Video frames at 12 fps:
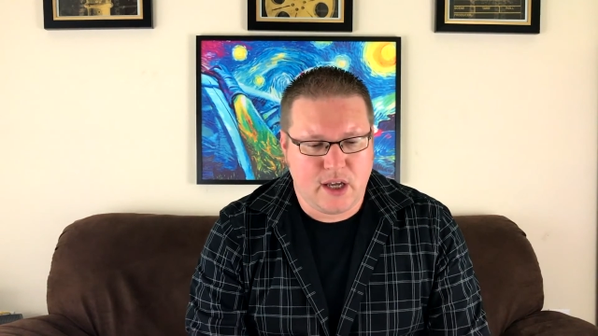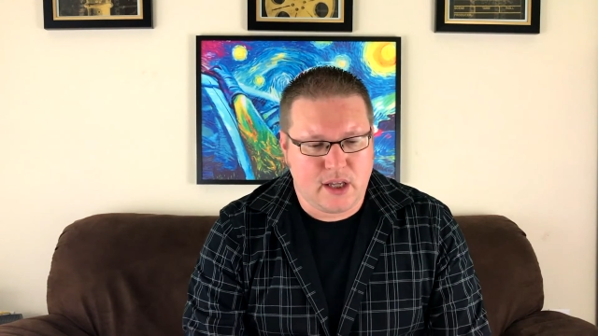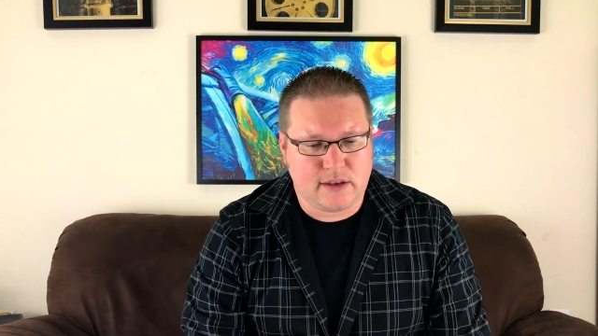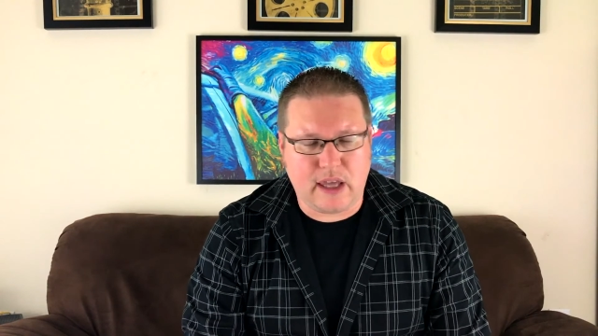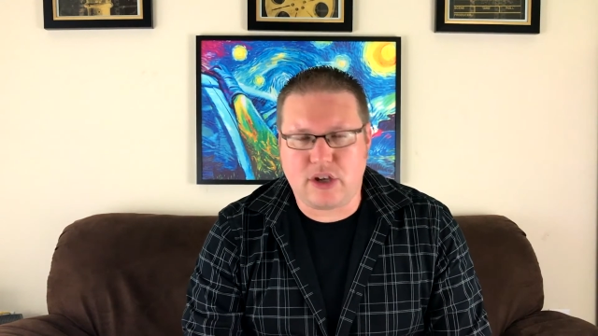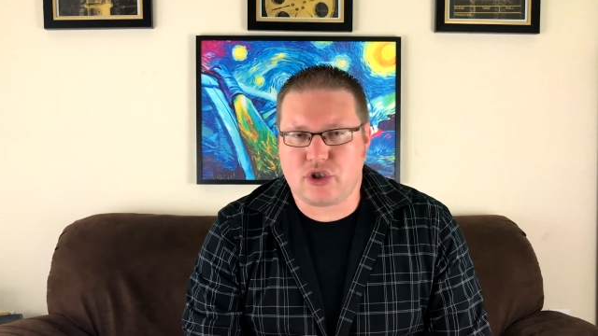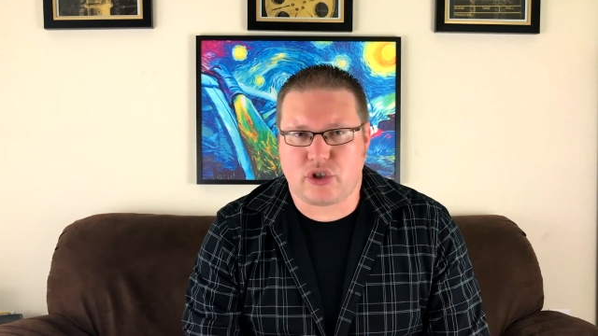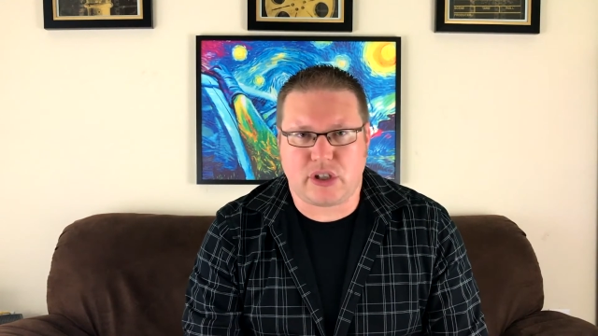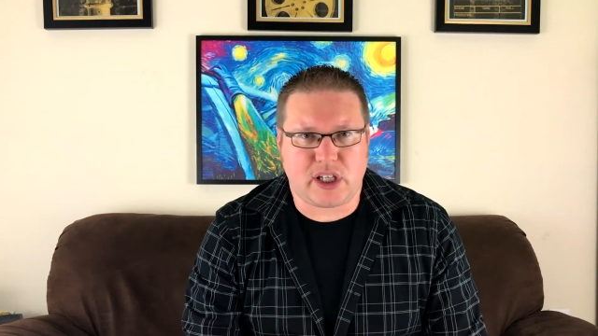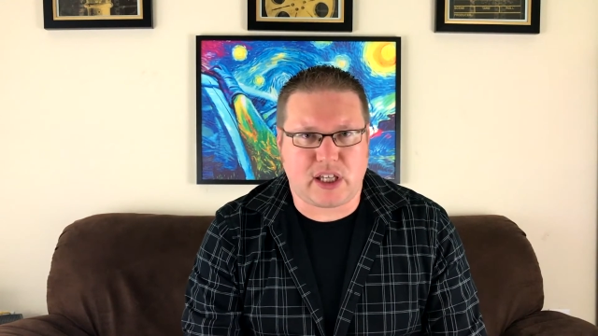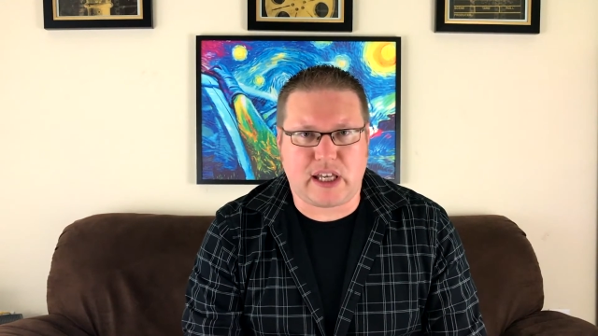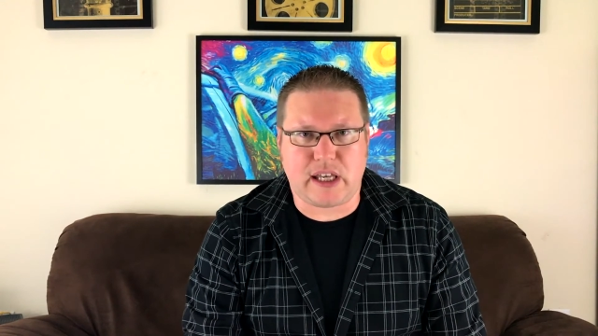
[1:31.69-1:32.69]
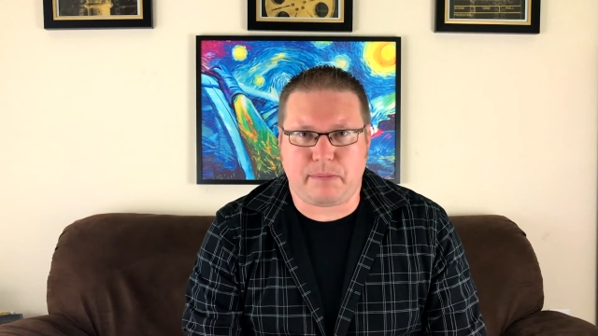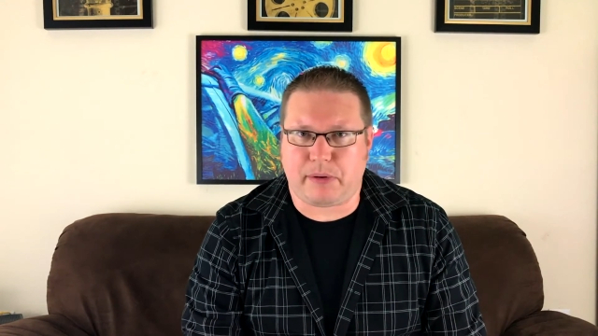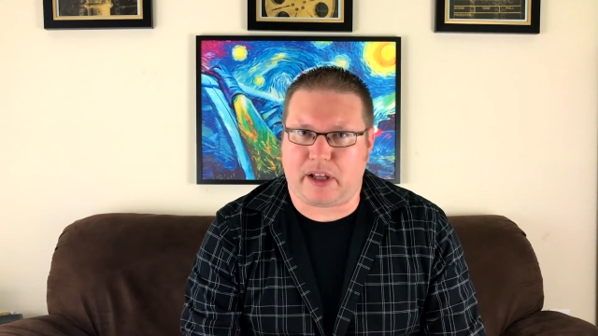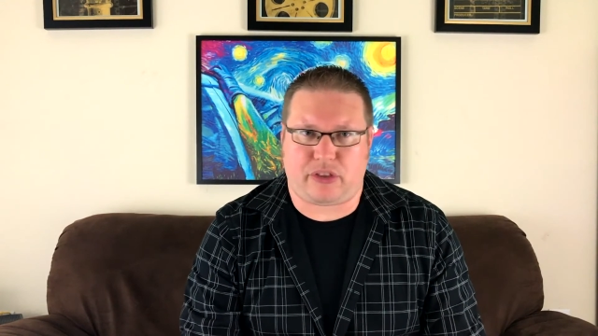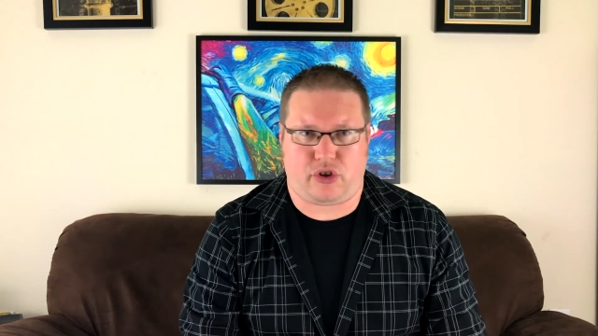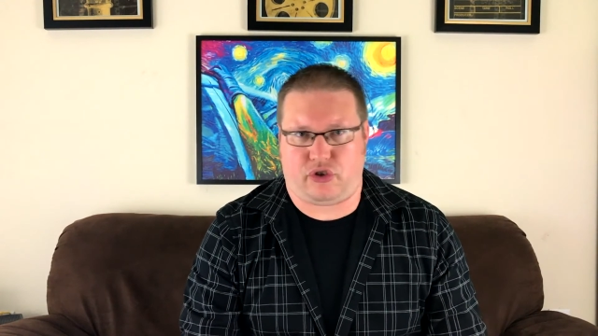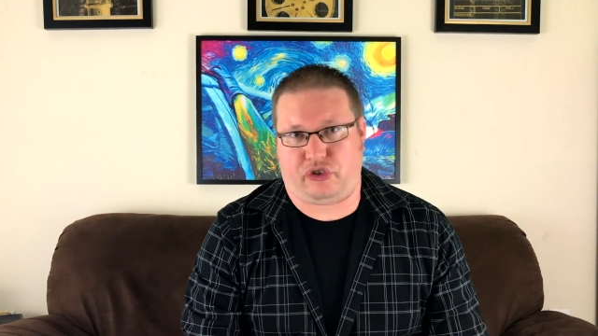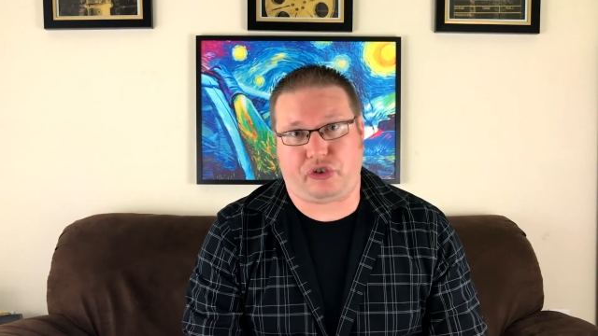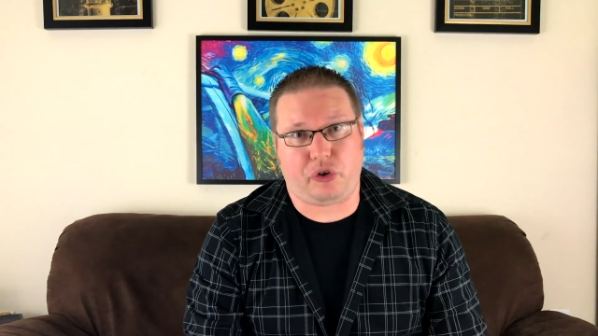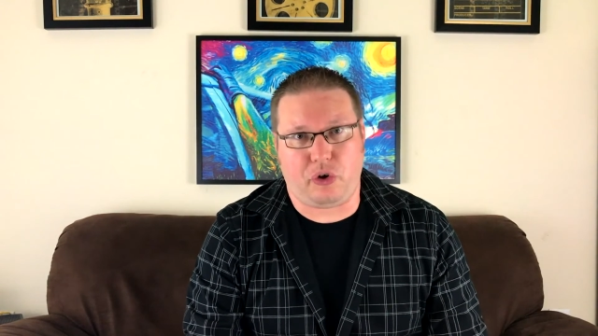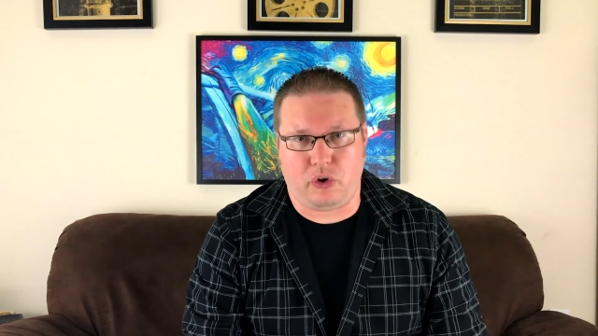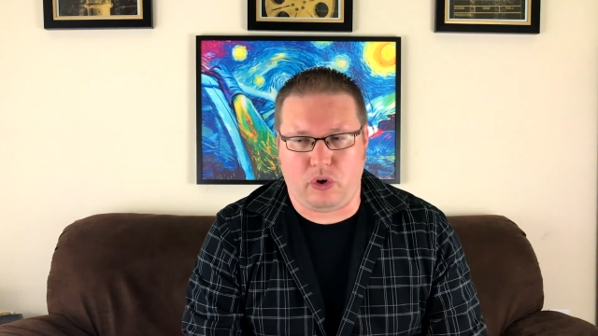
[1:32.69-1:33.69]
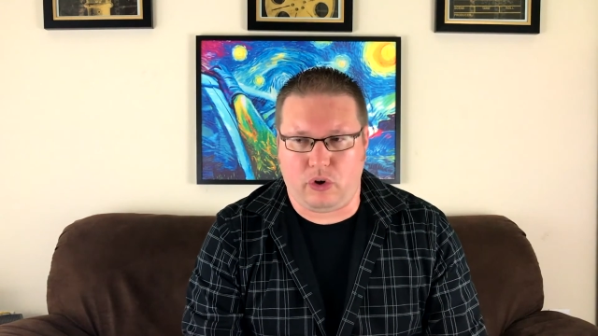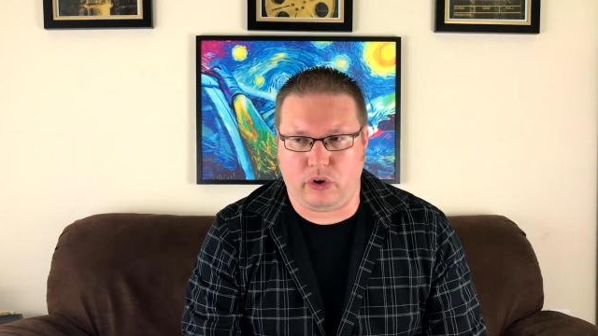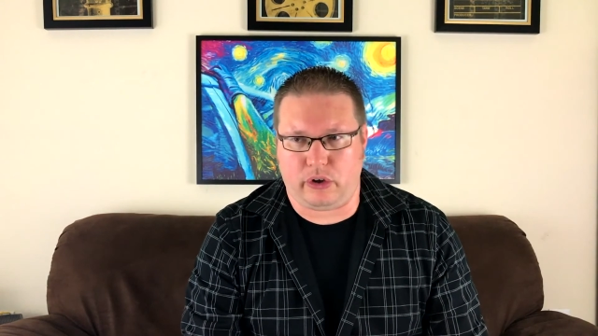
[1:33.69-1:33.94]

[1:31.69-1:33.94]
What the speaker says: They usually keep like their skull